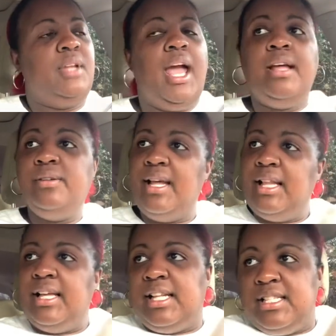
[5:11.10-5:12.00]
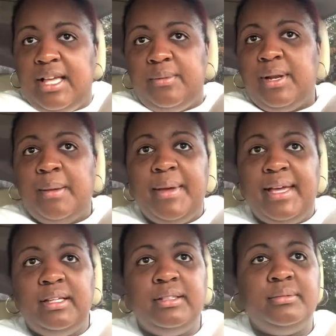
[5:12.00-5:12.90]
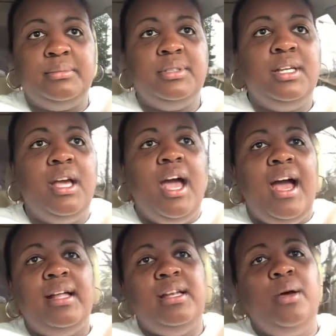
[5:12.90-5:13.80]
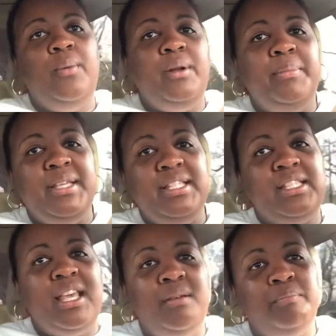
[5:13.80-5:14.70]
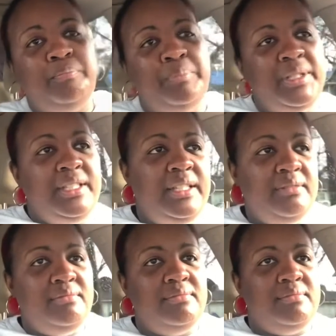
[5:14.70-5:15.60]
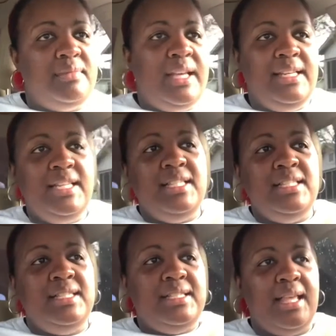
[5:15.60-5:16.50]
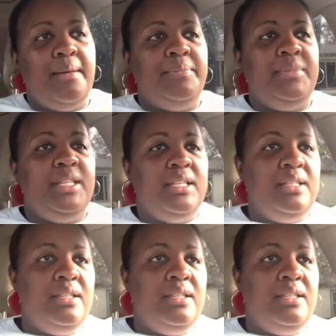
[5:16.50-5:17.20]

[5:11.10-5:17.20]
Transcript: I do not like this I want to back up. I don't want a biscuit, but I need something.